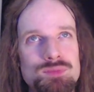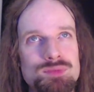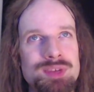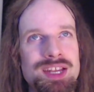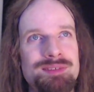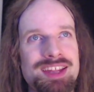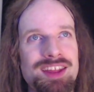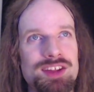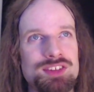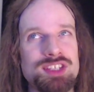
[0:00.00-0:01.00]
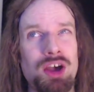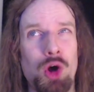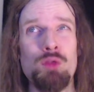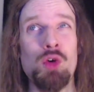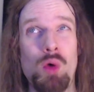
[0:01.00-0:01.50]
Because, yeah,
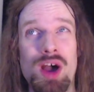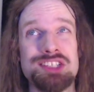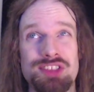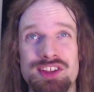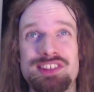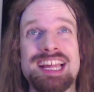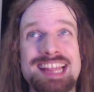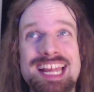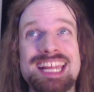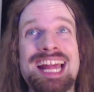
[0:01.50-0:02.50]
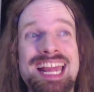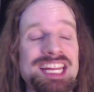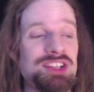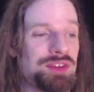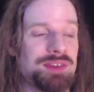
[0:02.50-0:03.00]
Overwatch looks like they could
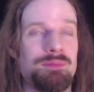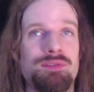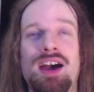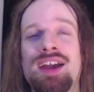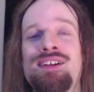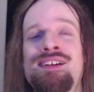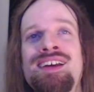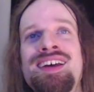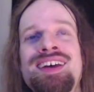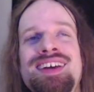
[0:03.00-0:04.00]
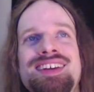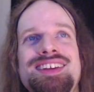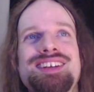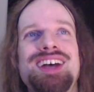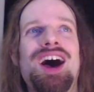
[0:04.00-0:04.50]
handle some fire.
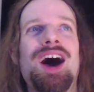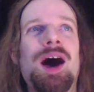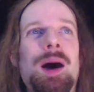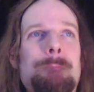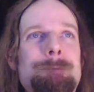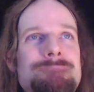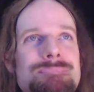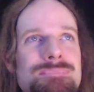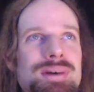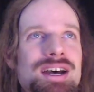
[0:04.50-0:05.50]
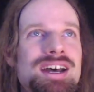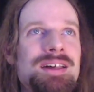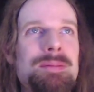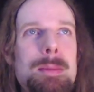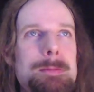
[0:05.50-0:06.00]

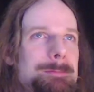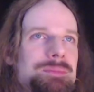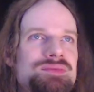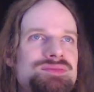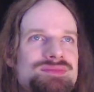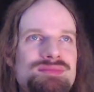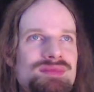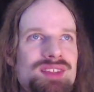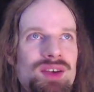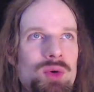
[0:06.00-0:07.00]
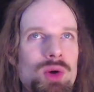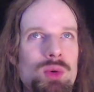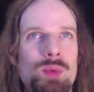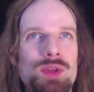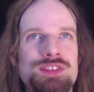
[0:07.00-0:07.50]
But
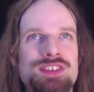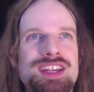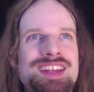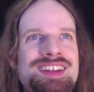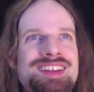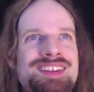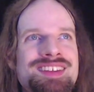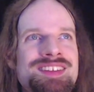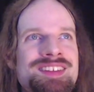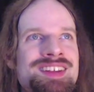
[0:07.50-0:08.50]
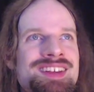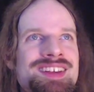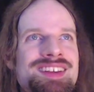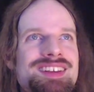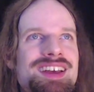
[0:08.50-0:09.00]
we'll see.
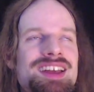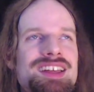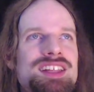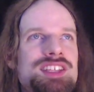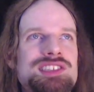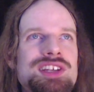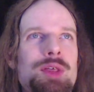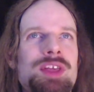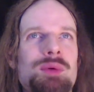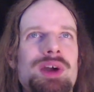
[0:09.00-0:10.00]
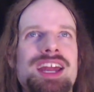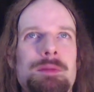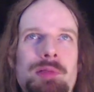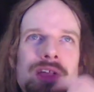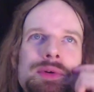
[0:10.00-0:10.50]
That's another thing where I got
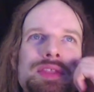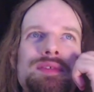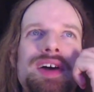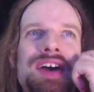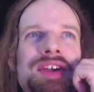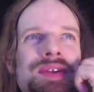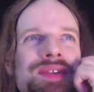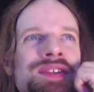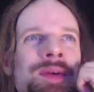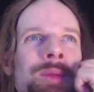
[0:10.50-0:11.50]
to play with the values.